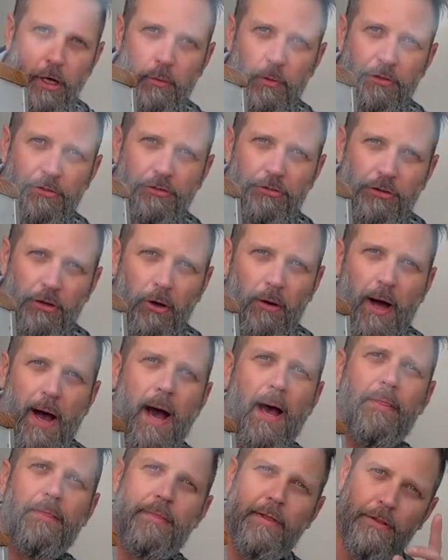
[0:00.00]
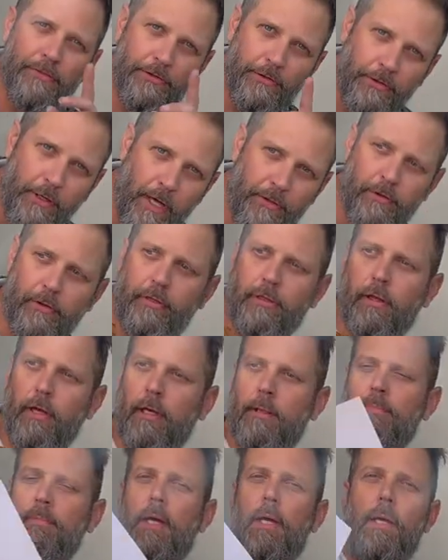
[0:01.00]
and it's still hot. That's another thing.
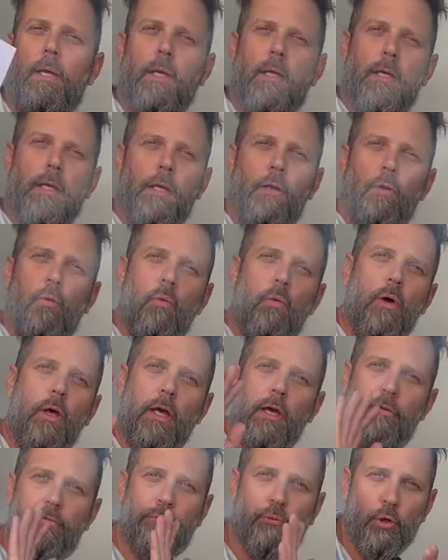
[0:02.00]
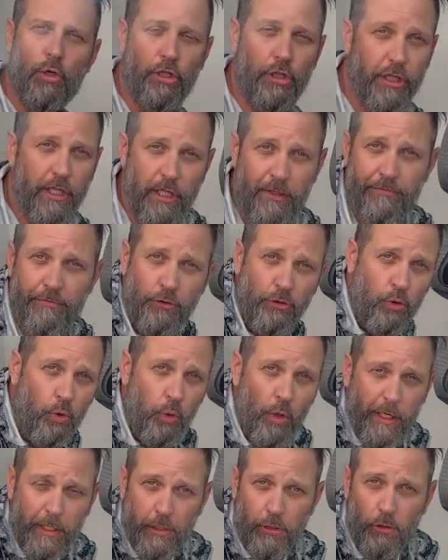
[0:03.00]
If we're leaving
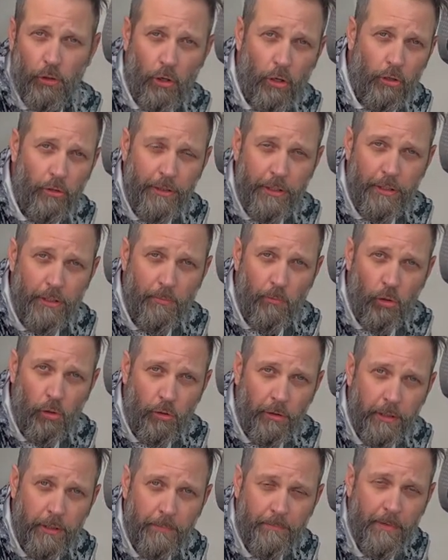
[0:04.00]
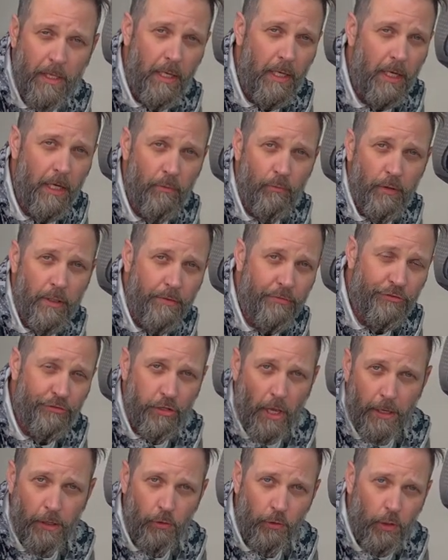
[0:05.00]
quick and early in the morning and we've
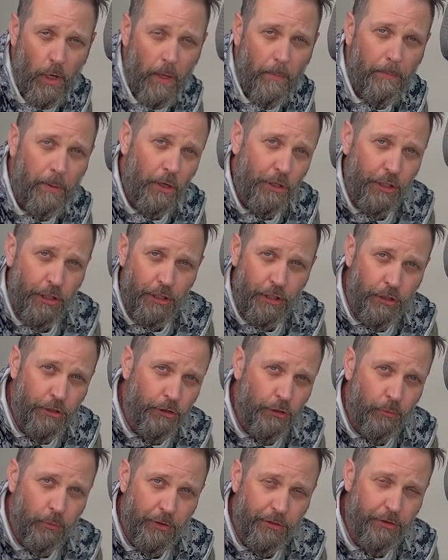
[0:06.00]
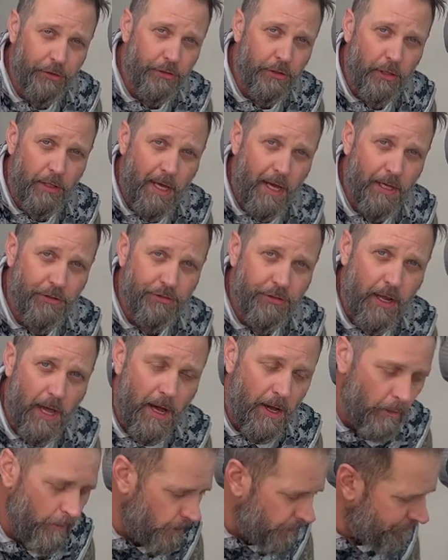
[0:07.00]
cycled our Buddy heater within the last
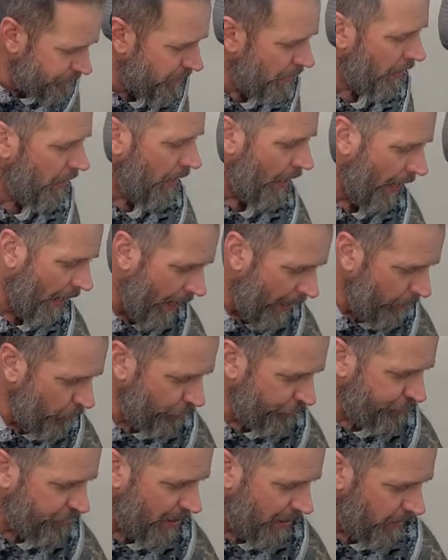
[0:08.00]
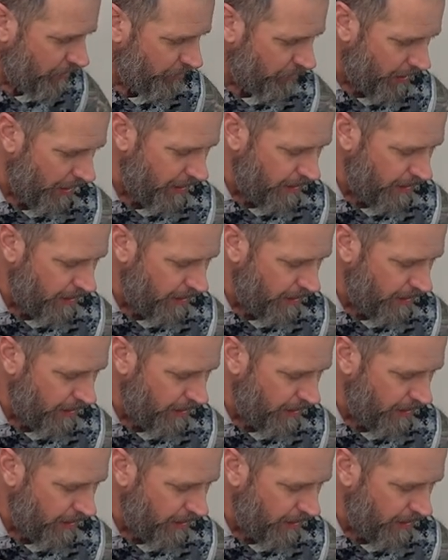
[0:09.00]
hour, I will take the